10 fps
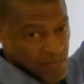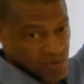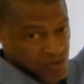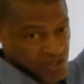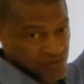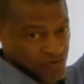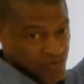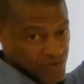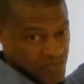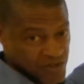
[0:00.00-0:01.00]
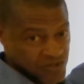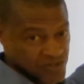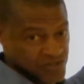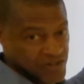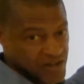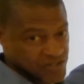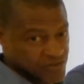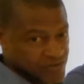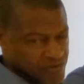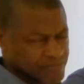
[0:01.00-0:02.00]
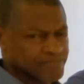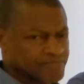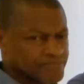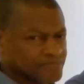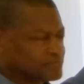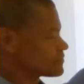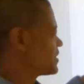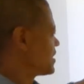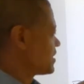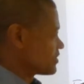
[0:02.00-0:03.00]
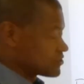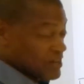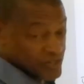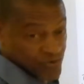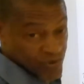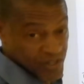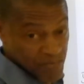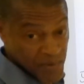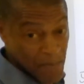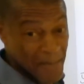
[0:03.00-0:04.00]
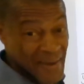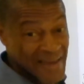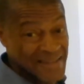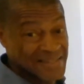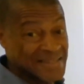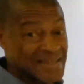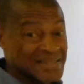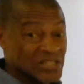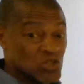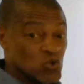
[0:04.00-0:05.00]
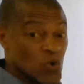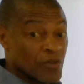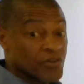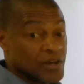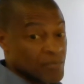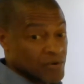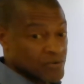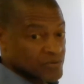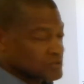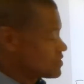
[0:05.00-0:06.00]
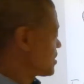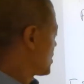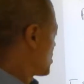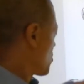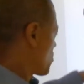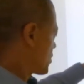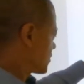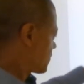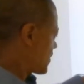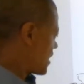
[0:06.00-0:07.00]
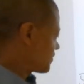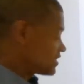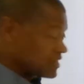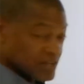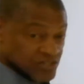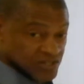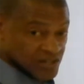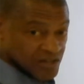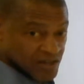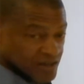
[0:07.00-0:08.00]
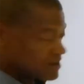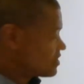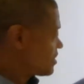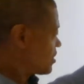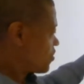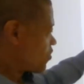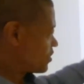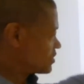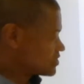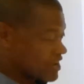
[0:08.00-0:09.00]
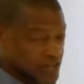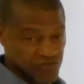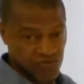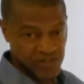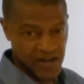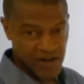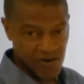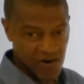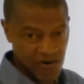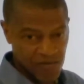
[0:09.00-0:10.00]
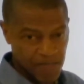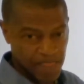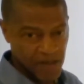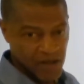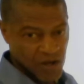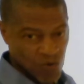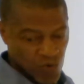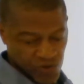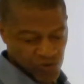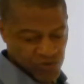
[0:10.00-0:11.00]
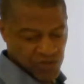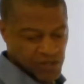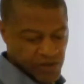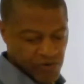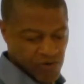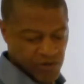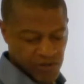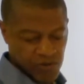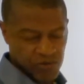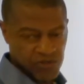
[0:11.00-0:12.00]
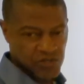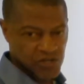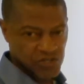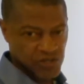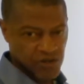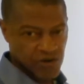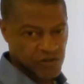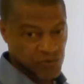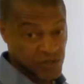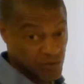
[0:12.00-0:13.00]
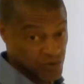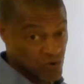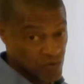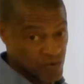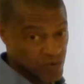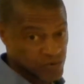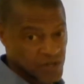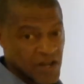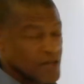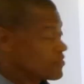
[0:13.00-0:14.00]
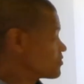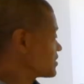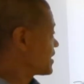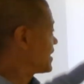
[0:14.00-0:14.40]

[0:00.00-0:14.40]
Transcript: Progesterone then makes your testosterone. Testosterone can then be made into two other chemicals. One is 5-DHT, one is estradiol. What you'll see later on in a little discussion here as we deal with the hormones is